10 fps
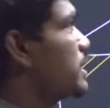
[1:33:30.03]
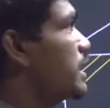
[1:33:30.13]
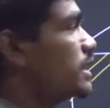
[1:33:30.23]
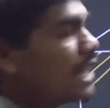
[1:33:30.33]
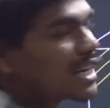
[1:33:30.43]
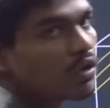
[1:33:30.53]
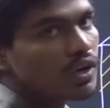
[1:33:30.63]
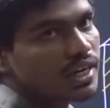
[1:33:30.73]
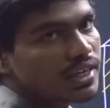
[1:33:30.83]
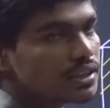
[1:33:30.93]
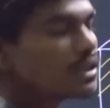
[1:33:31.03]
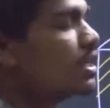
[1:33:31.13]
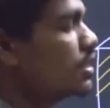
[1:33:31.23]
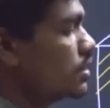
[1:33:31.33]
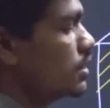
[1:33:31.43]
means its z coordinate
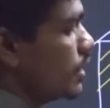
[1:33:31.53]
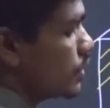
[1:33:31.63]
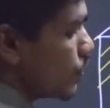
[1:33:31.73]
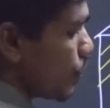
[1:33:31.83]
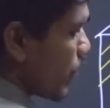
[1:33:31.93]
is 0.